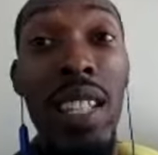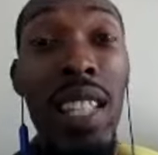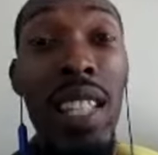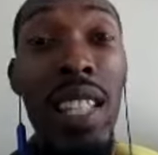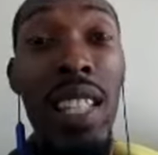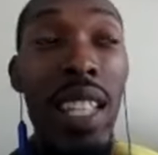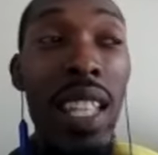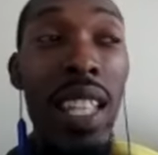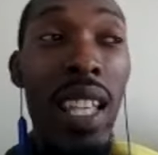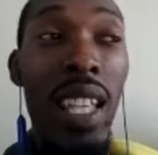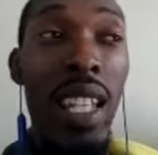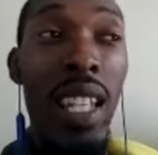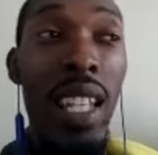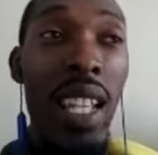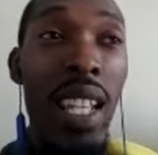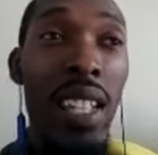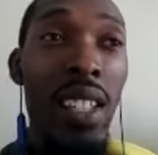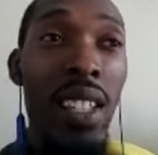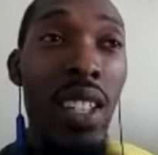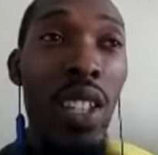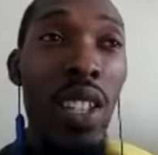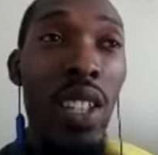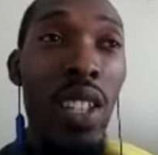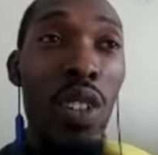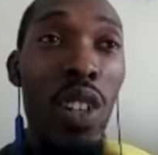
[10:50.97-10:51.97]
And then next
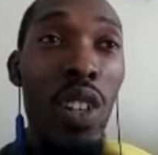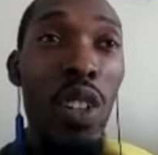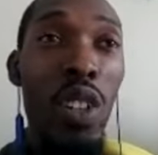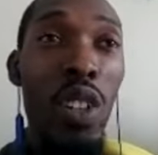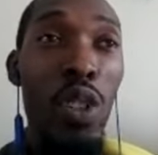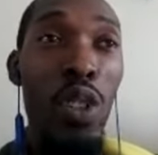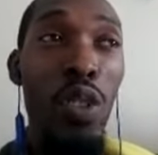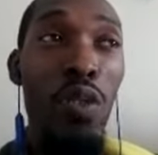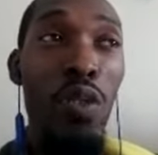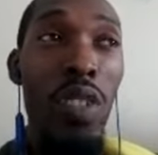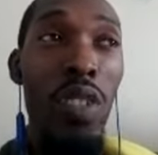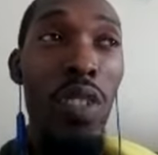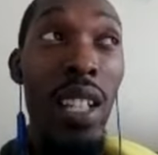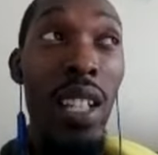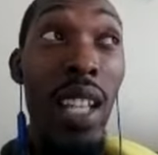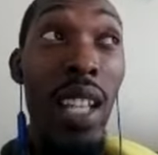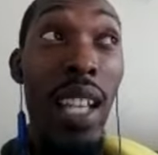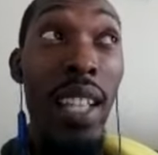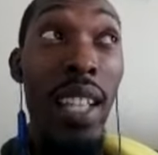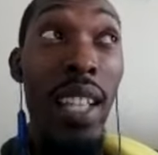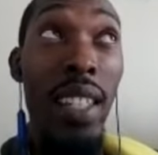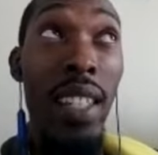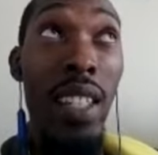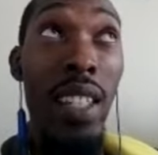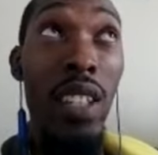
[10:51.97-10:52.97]
thing you know, you
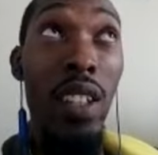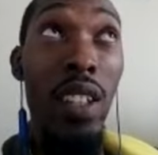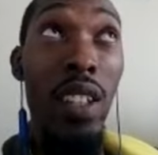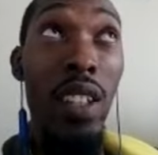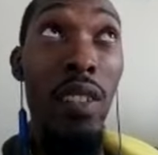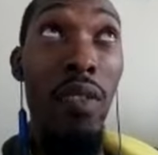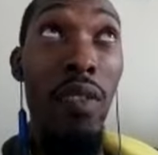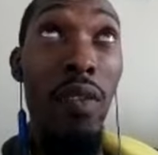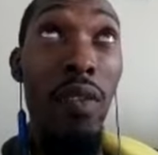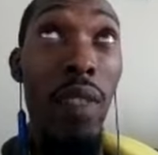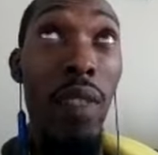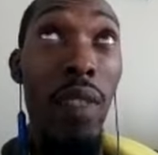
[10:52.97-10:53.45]
realize like you're